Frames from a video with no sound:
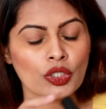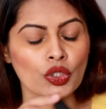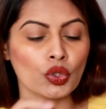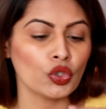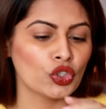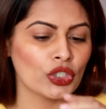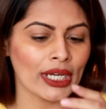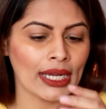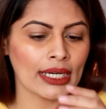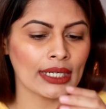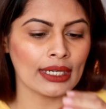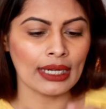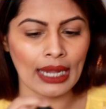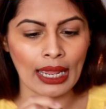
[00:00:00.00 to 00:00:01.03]
is no
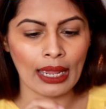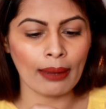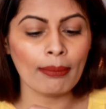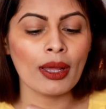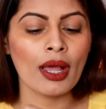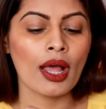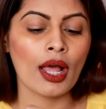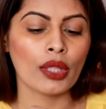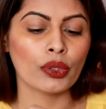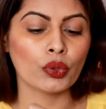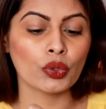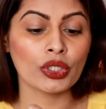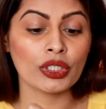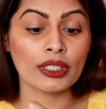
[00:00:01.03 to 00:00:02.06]
shade name
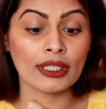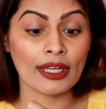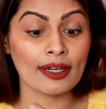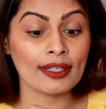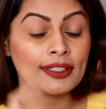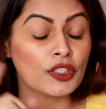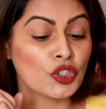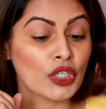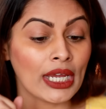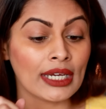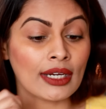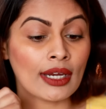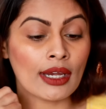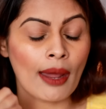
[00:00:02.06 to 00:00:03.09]
though the, there is a
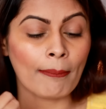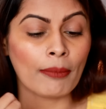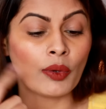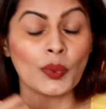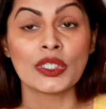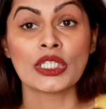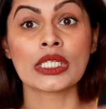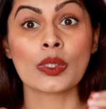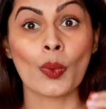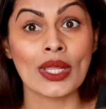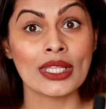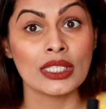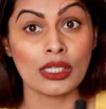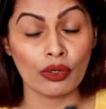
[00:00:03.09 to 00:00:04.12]
shade number which is
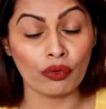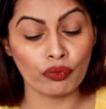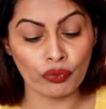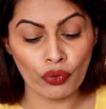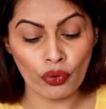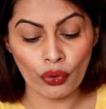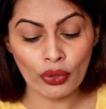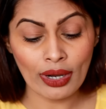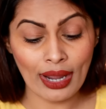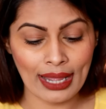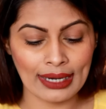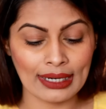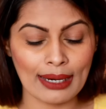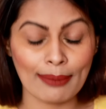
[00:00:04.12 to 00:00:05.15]
104
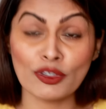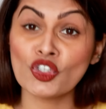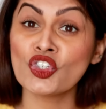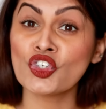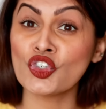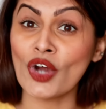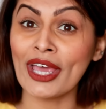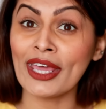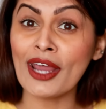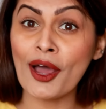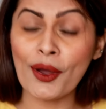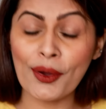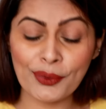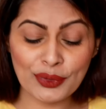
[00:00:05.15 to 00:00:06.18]
and let me just try it
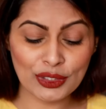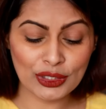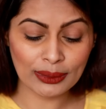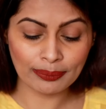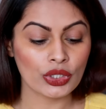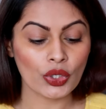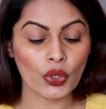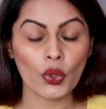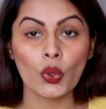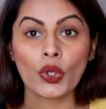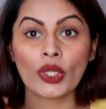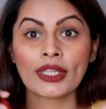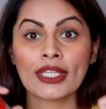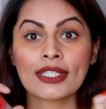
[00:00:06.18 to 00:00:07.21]
out
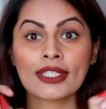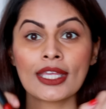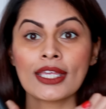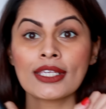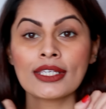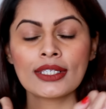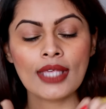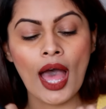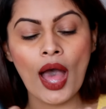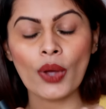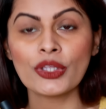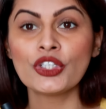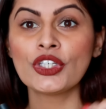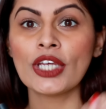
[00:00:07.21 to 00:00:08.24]
so this is
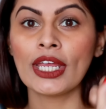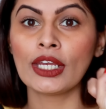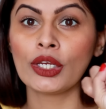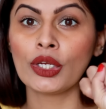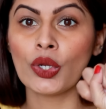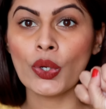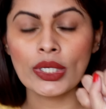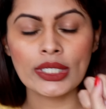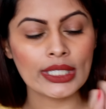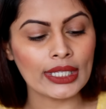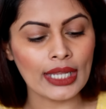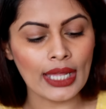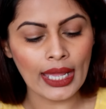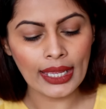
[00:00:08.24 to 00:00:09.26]
how the shade looks
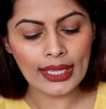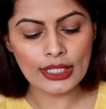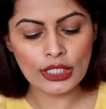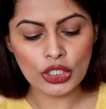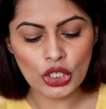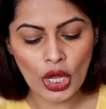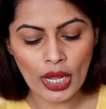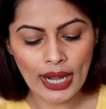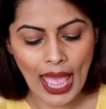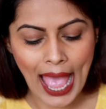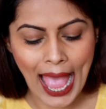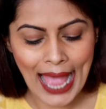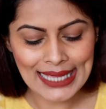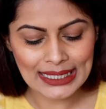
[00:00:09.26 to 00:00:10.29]
like it's not
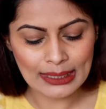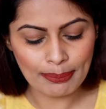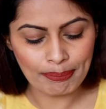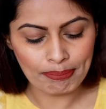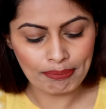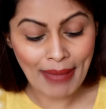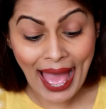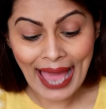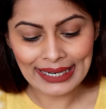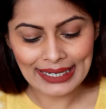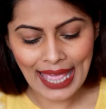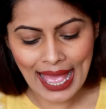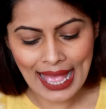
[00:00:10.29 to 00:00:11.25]
as matte